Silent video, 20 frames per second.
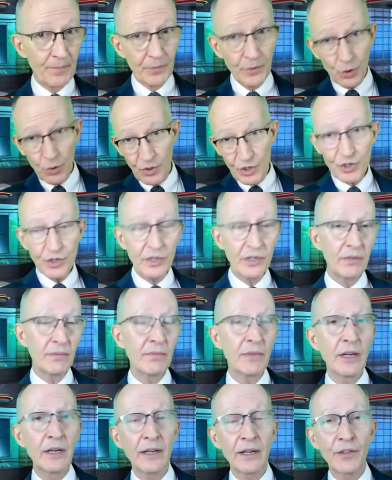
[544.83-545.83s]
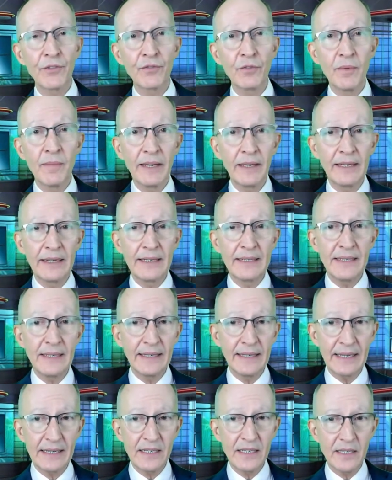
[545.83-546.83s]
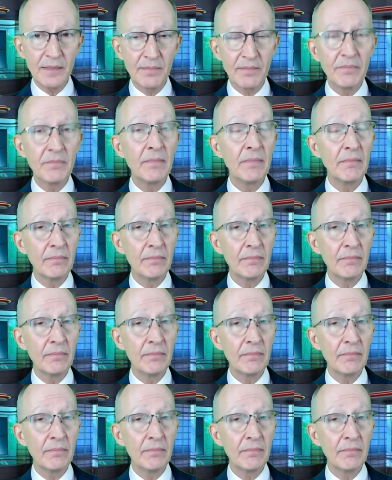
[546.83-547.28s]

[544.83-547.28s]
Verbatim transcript: Of course, you can click through on my LinkedIn, get some